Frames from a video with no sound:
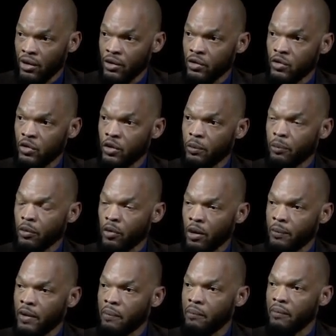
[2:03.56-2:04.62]
to the
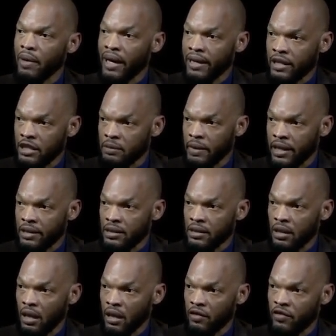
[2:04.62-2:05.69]
proper management
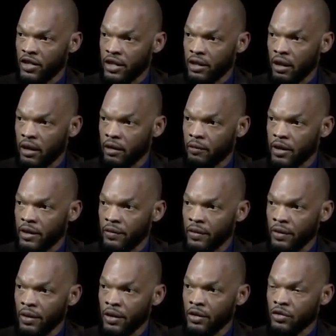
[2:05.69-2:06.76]
of the economy.
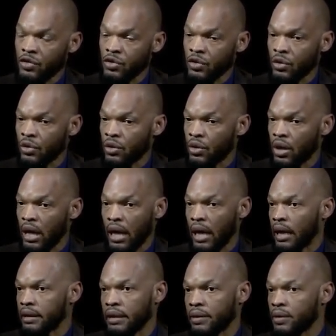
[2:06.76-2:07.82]
So
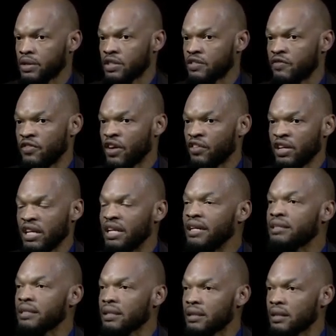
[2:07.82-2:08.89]
there was very
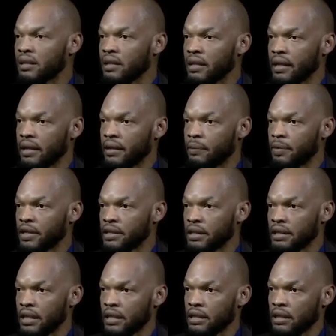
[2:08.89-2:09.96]
little in the
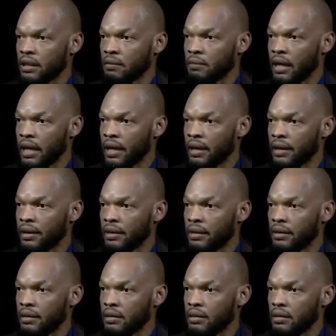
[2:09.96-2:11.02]
presentation by
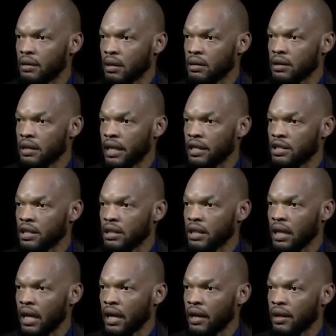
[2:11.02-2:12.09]
Dr. Nigel
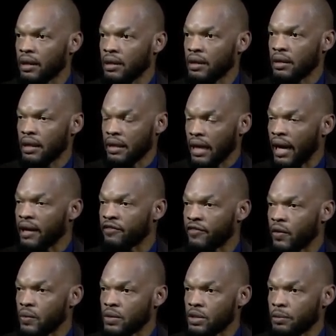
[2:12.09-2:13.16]
Clarke that I
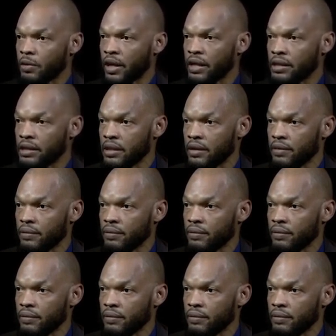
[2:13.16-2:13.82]
found surprising.